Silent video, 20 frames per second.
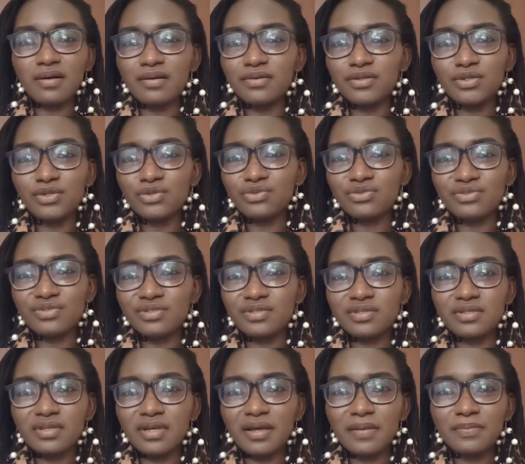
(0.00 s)
use
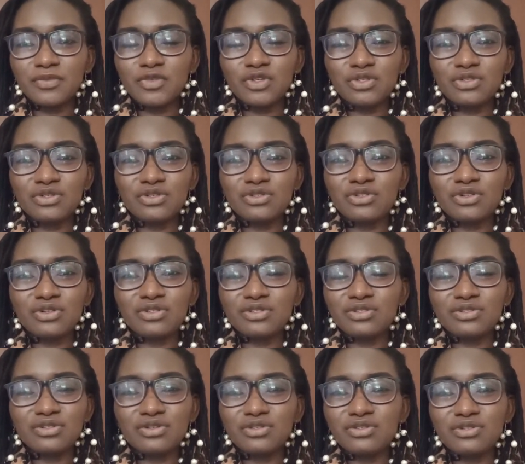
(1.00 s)

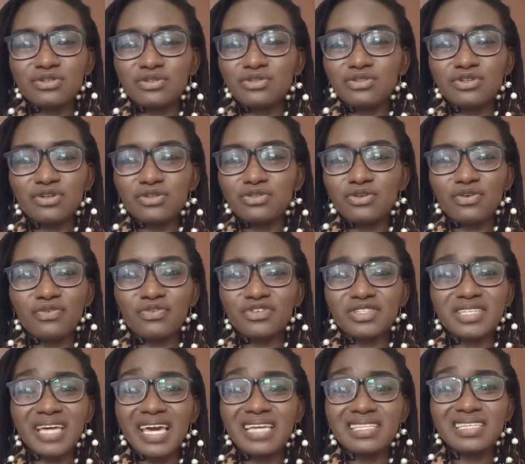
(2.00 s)
don't go for
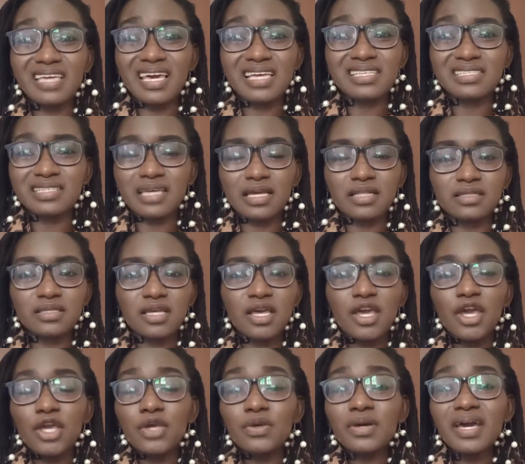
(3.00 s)
tight hairstyles.
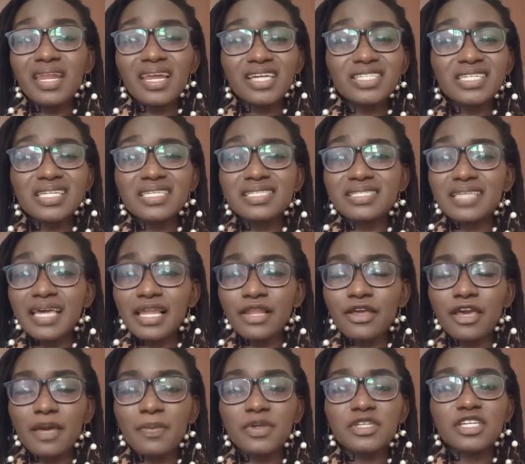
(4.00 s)
You can actually style your
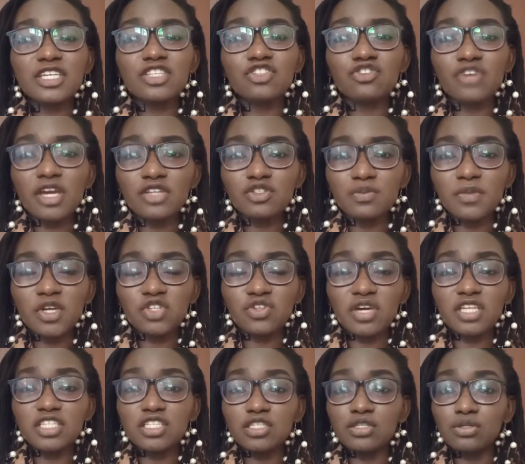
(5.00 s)
hair, but just try to make sure
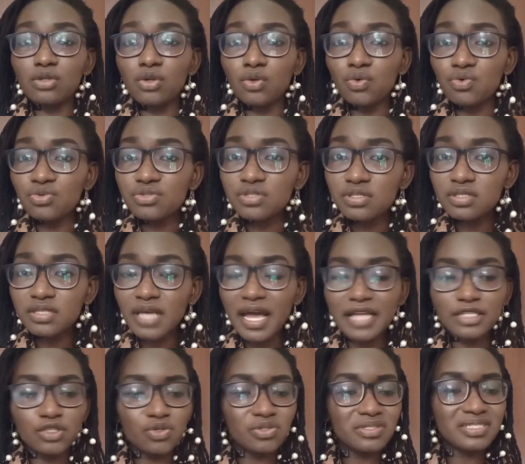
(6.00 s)
it is loose
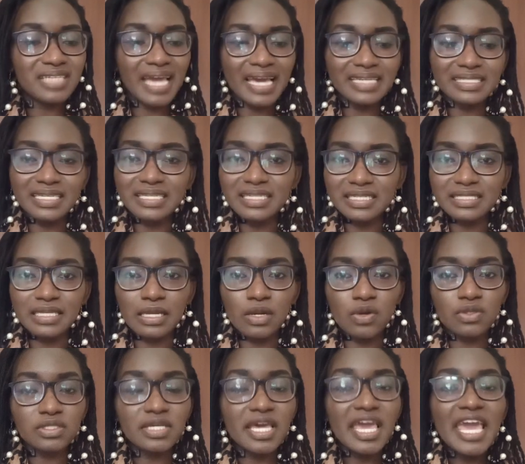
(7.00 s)
and don't tighten it a
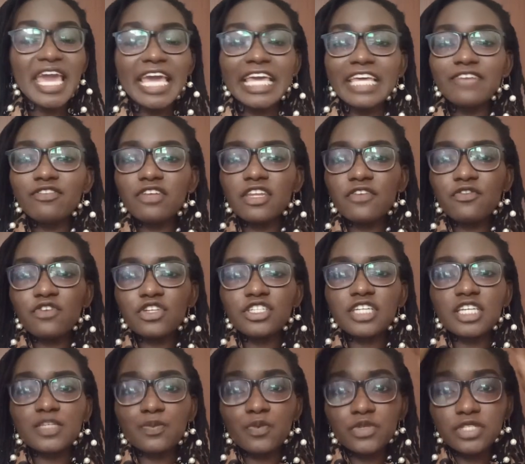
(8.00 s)
lot. Even if you're
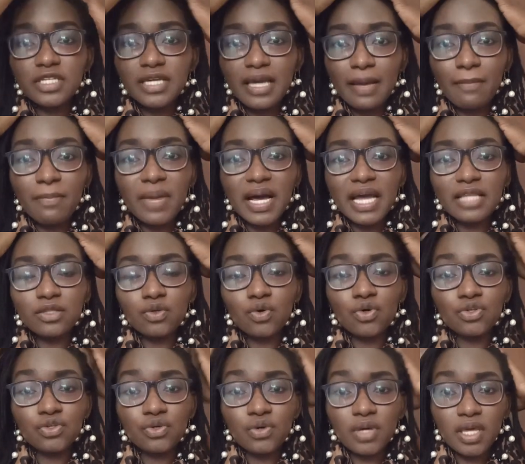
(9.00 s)
just putting a band
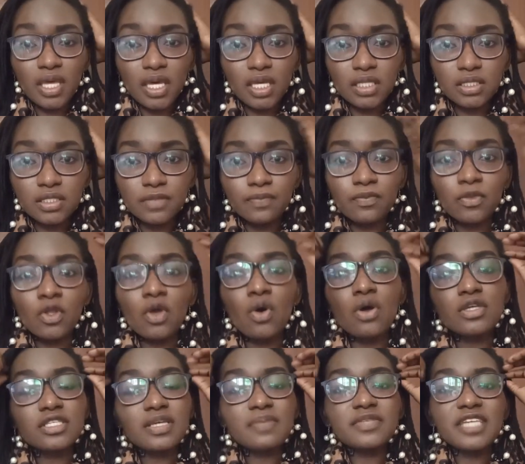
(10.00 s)
on your head,
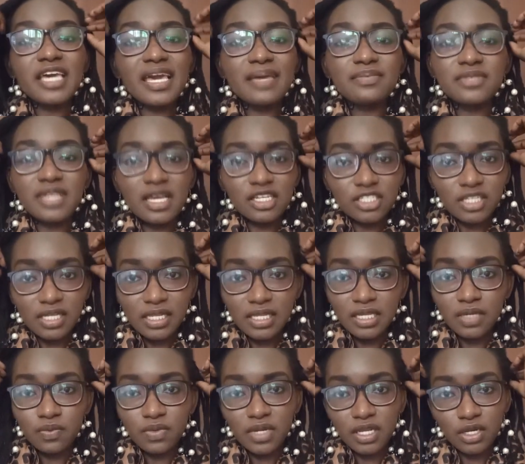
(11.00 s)
sometimes actually
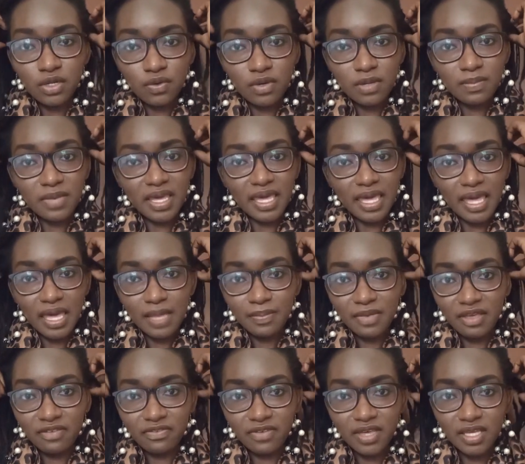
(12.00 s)
when I don't want my hair in
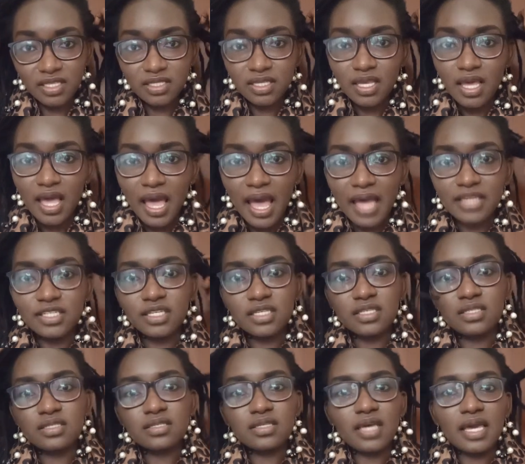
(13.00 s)
my face, I
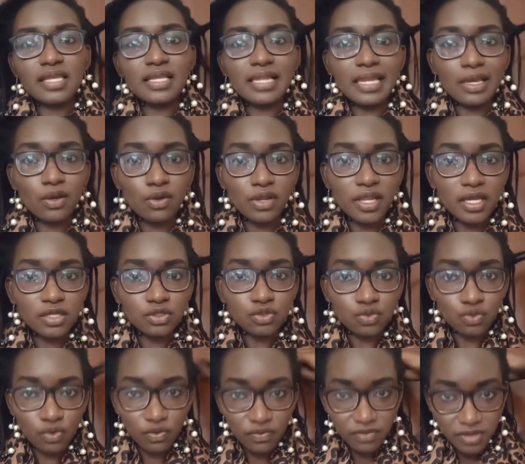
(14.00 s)
just kind of like collect
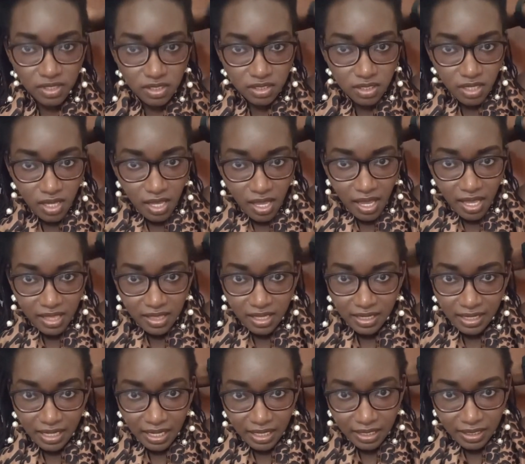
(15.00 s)
two of these and then
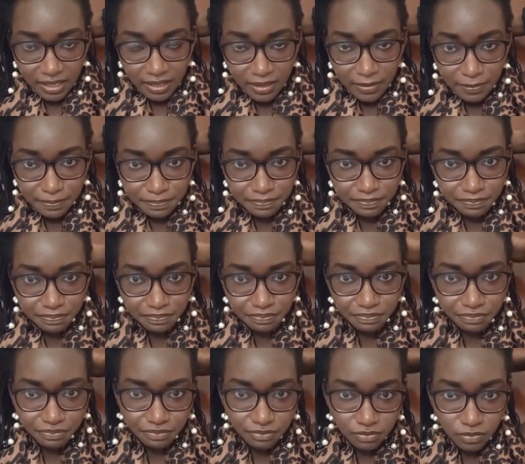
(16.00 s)
like
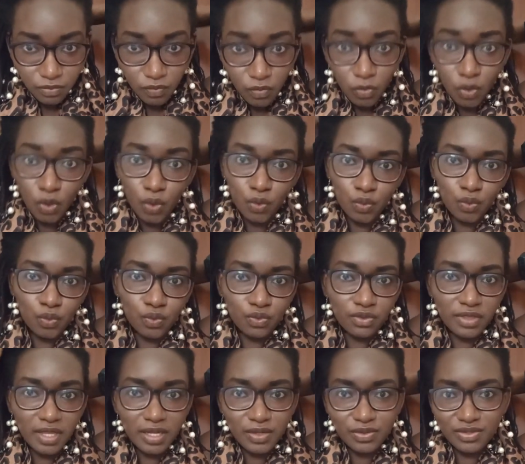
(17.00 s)
ooh,
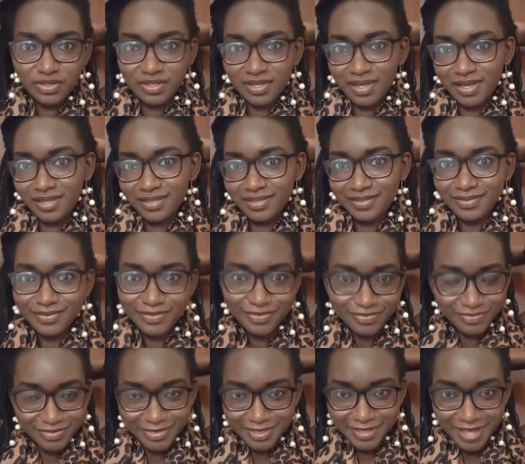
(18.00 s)
that looks nice.
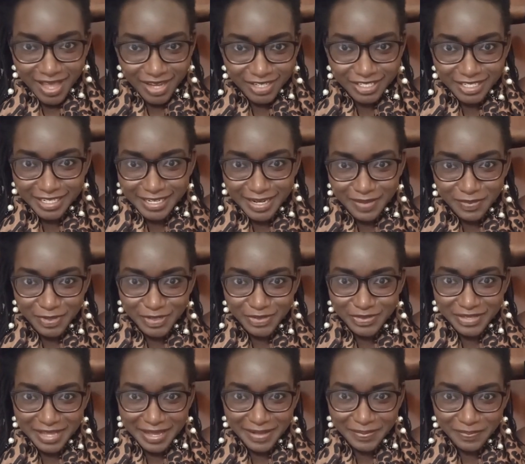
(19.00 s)
Actually, let me do
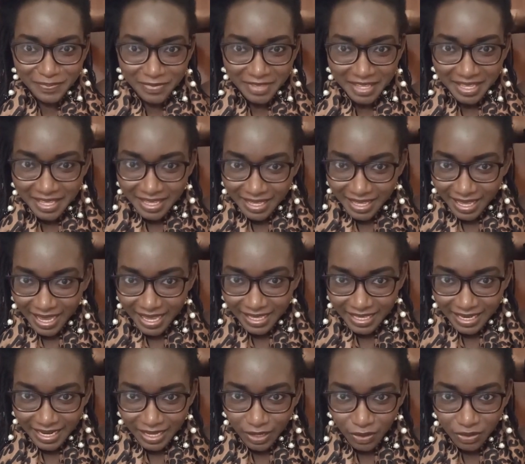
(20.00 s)
that. Kind
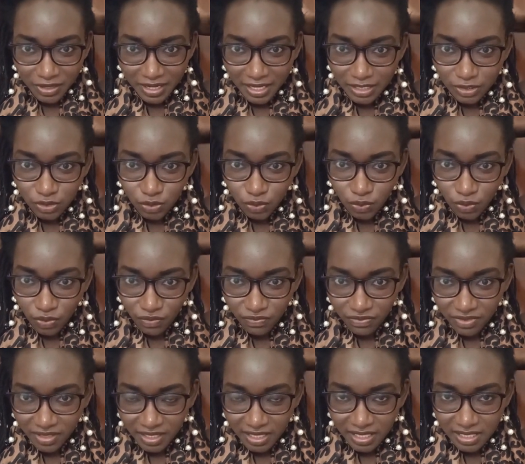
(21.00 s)
of like collect two of
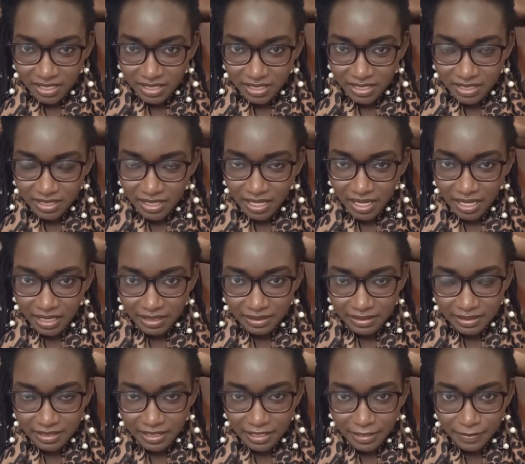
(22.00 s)
these and